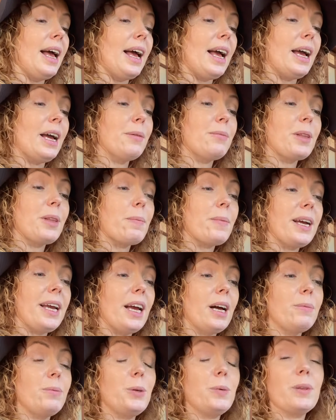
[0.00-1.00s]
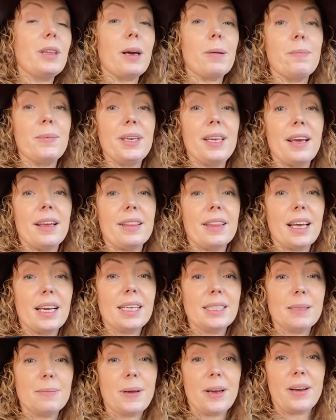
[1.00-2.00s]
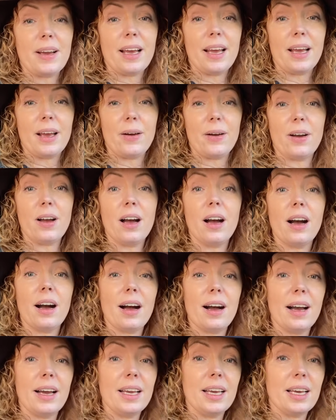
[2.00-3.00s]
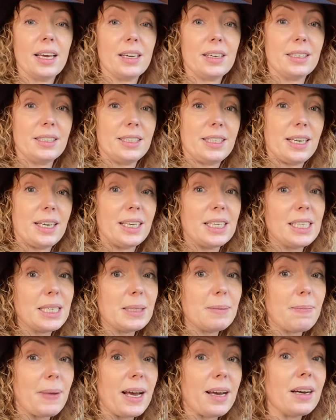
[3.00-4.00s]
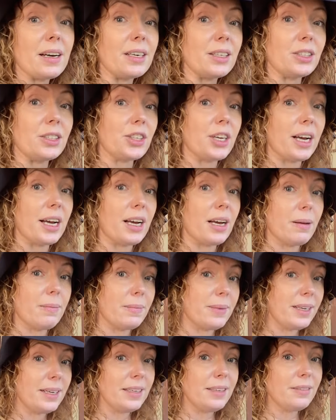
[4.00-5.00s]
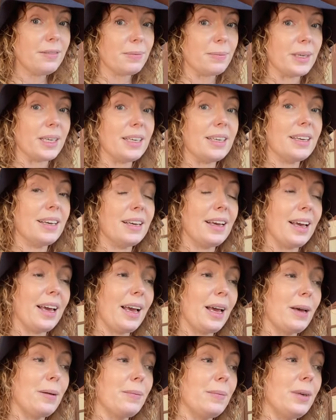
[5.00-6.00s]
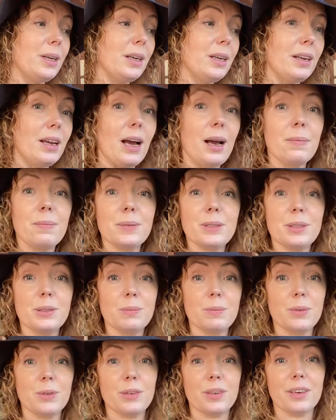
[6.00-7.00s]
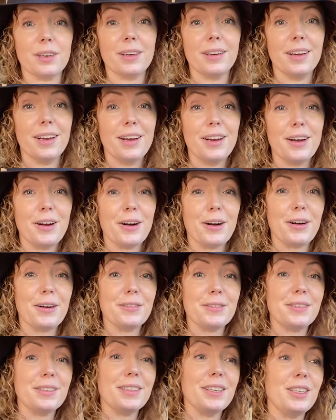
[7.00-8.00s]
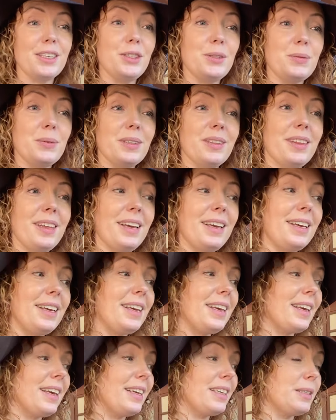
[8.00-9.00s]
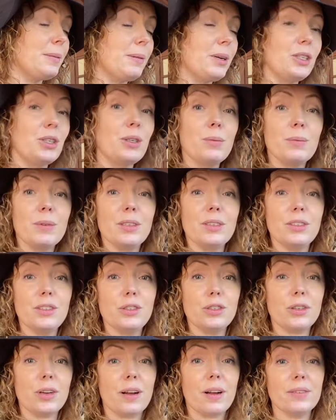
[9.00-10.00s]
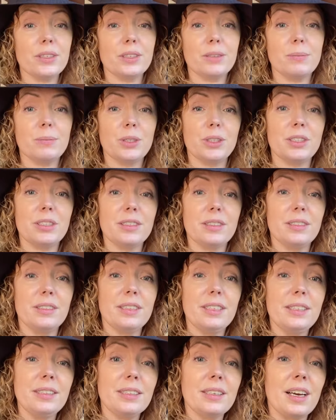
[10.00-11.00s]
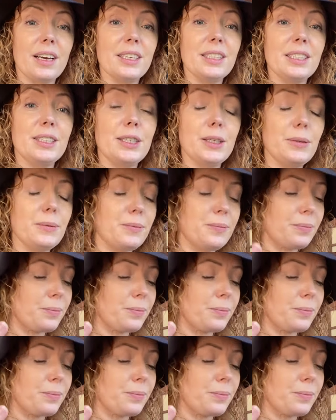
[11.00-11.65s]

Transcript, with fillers: and um, that might help you with that. But yeah, that's about how I get our days back on track. And believe me, um, it happens more often than you would think, especially when you travel as much as these guys do